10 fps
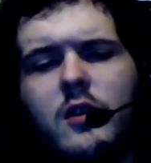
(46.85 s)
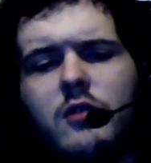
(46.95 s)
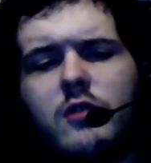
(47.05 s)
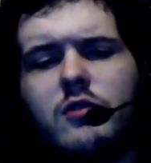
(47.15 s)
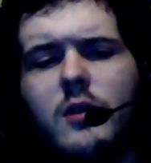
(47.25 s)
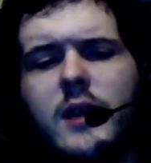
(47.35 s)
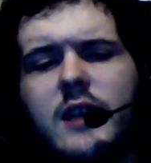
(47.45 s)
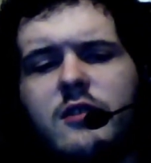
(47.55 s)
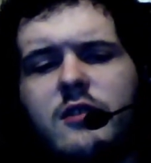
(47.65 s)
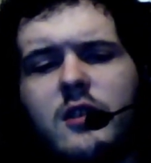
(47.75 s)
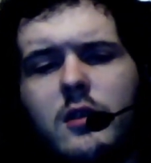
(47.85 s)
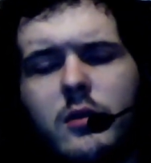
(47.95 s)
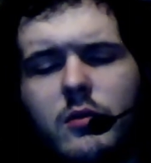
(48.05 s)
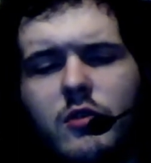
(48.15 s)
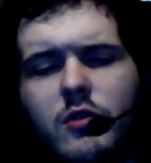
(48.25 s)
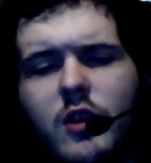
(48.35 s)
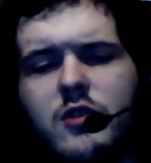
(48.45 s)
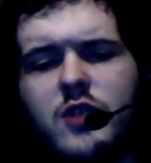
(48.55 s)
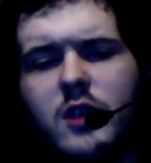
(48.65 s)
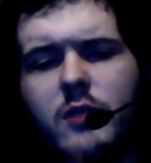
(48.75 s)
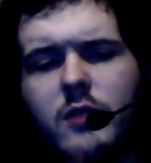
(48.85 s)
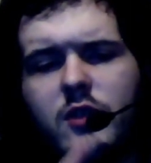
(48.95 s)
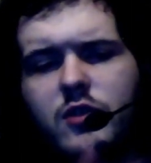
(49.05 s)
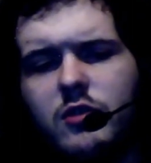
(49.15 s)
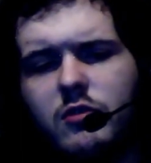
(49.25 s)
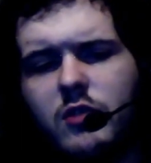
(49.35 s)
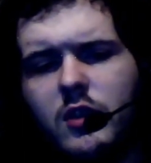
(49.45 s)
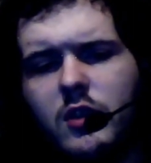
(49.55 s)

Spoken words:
Story list includes Generations,